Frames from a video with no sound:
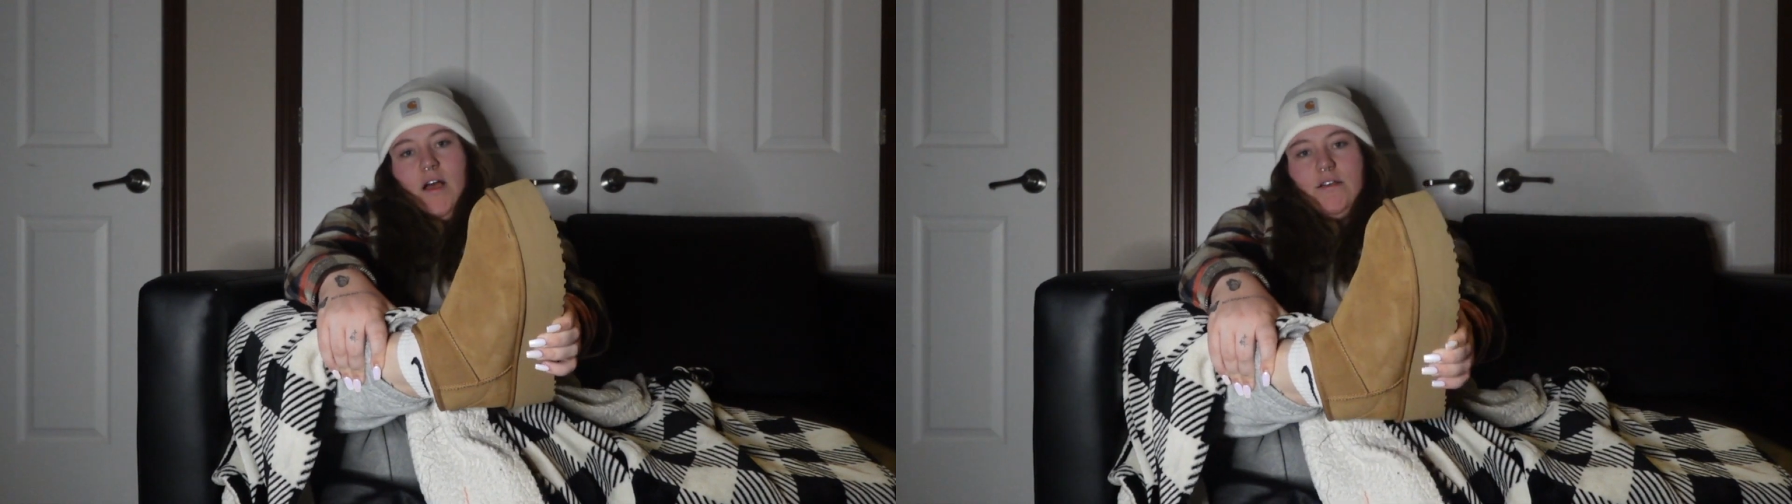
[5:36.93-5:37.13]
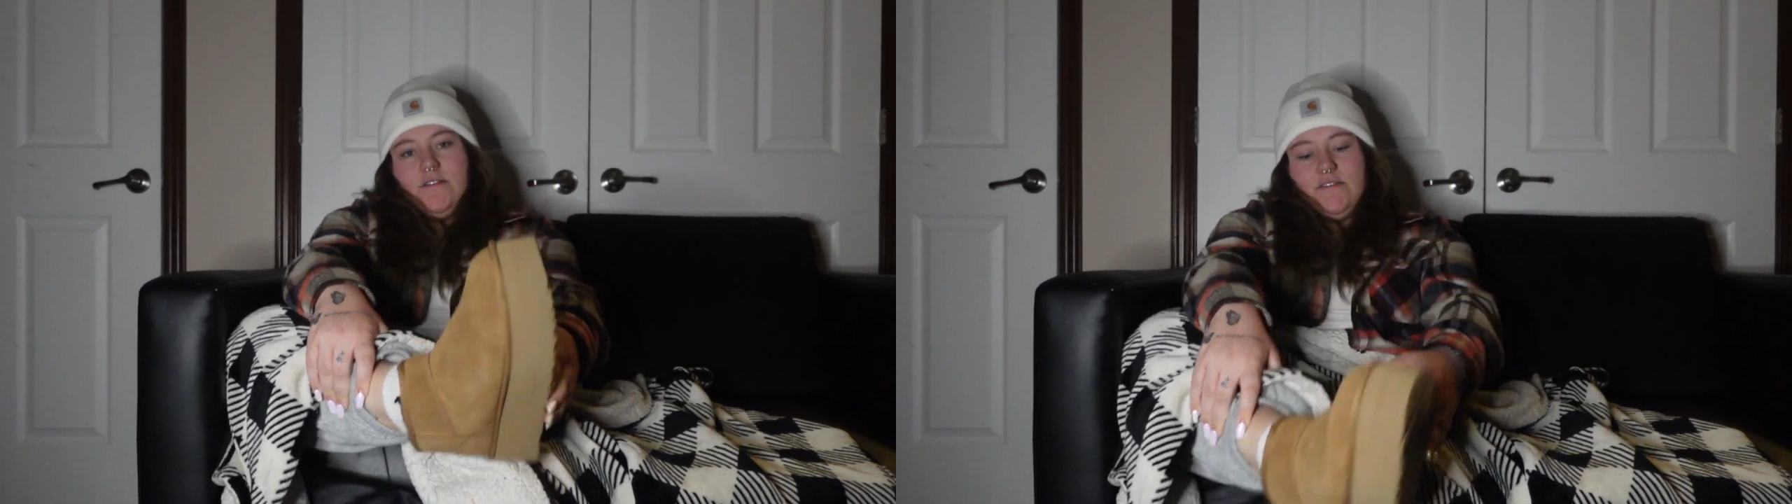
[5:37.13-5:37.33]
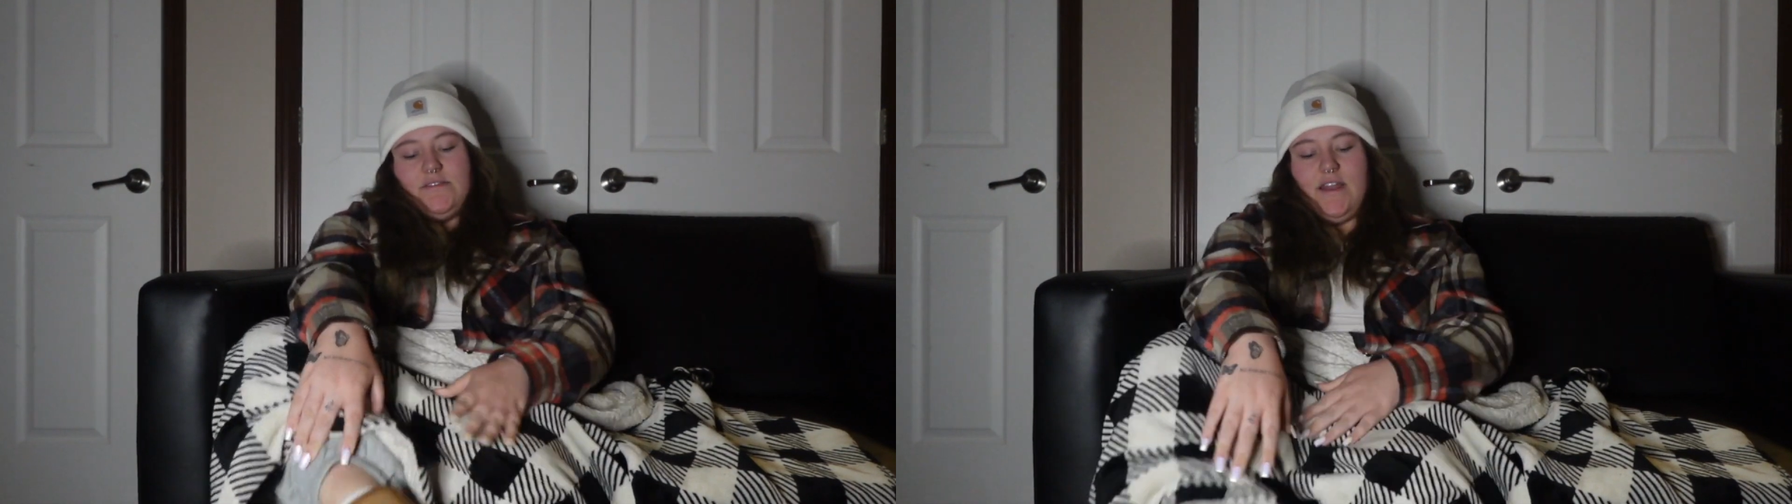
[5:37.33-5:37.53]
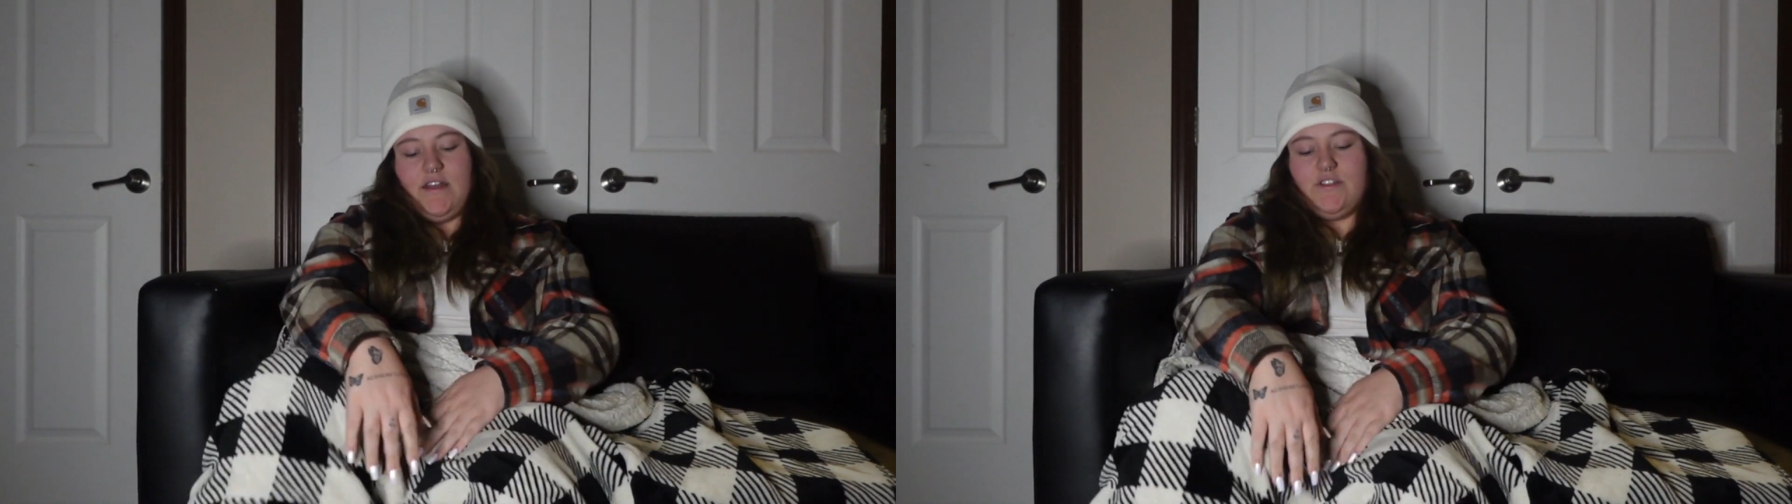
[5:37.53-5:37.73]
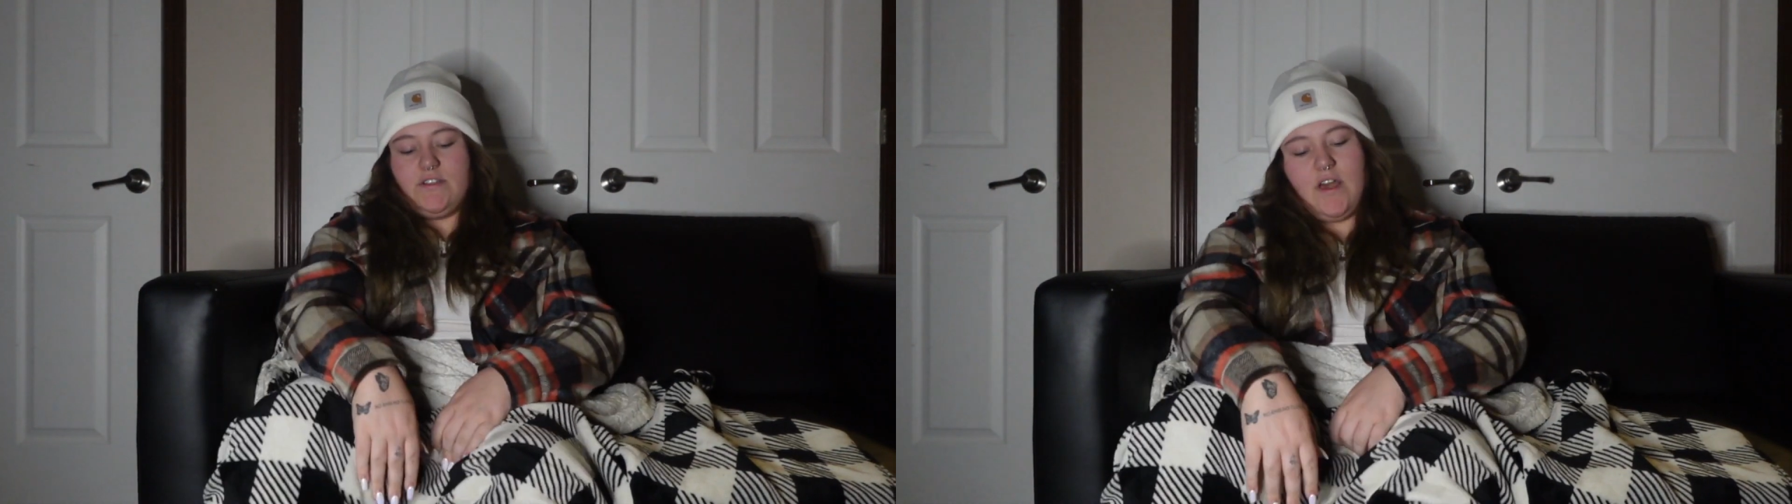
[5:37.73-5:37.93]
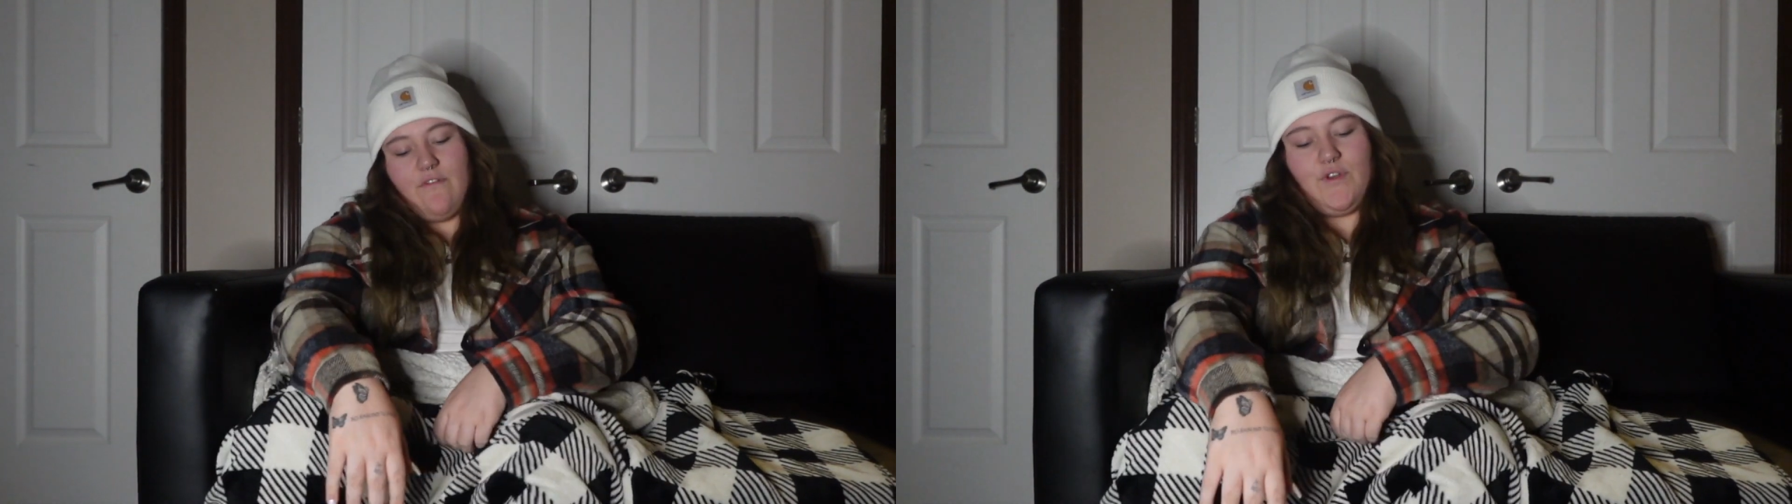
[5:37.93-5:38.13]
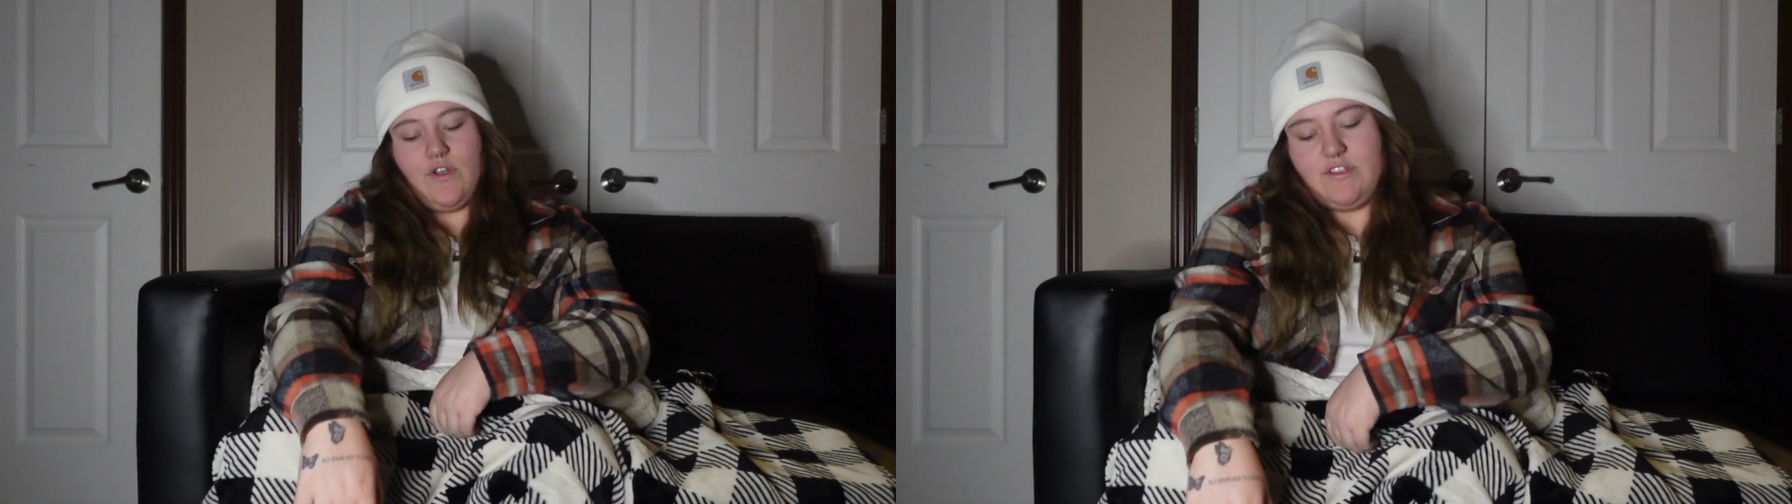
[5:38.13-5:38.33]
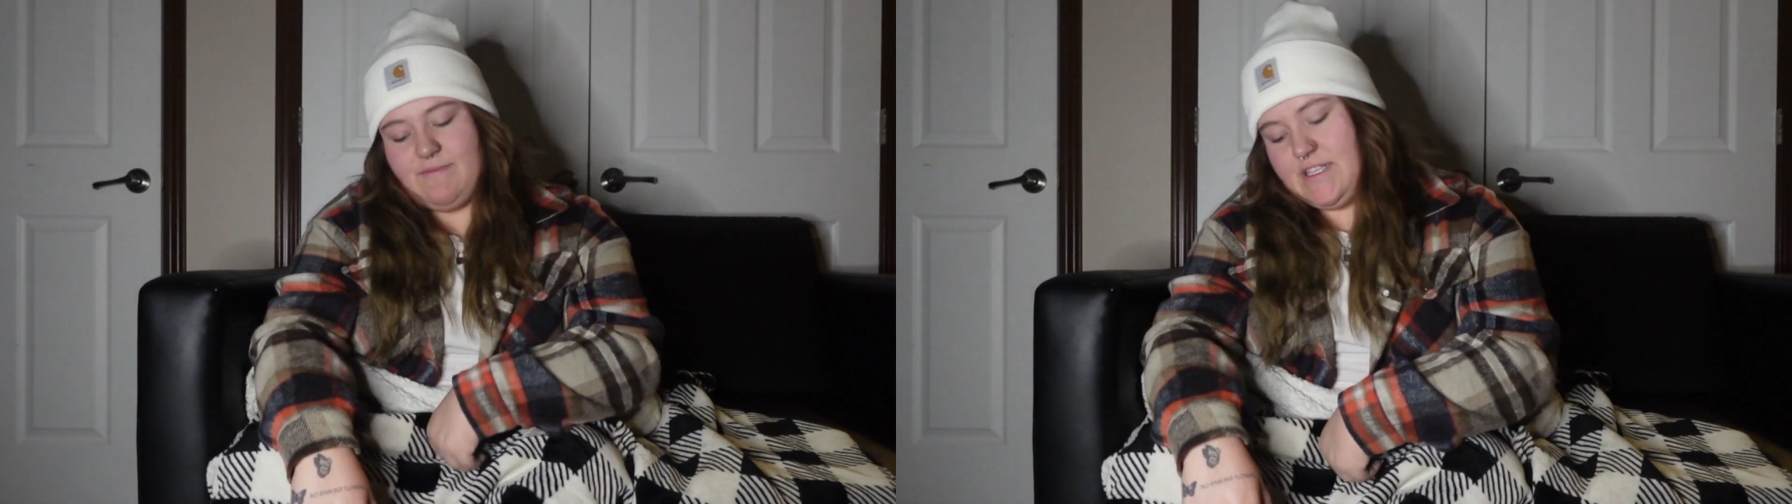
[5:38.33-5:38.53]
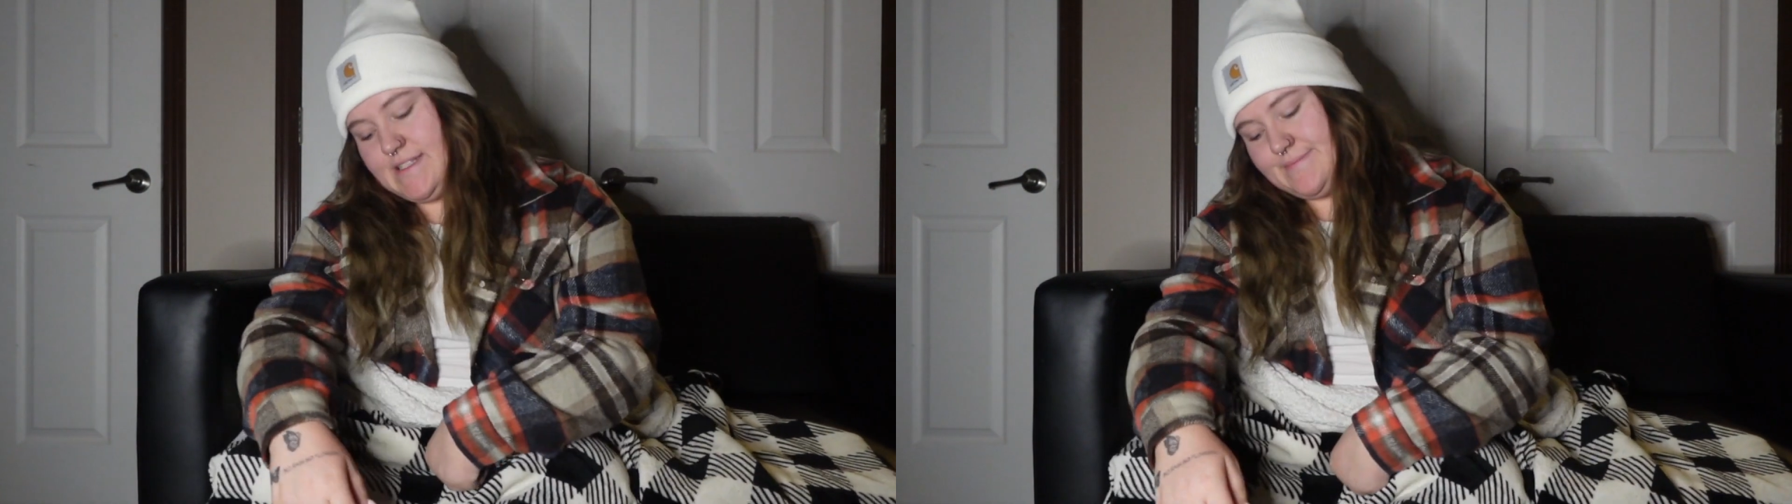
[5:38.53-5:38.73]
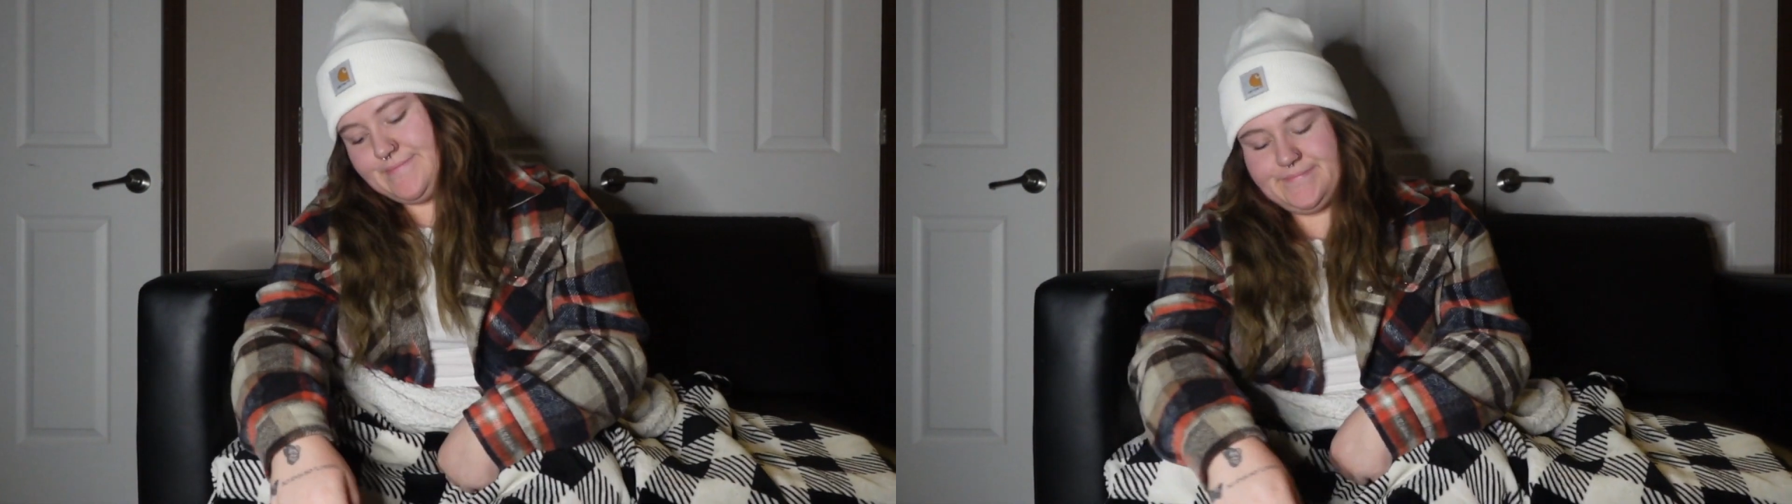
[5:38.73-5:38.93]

Uggs that I just got for Christmas.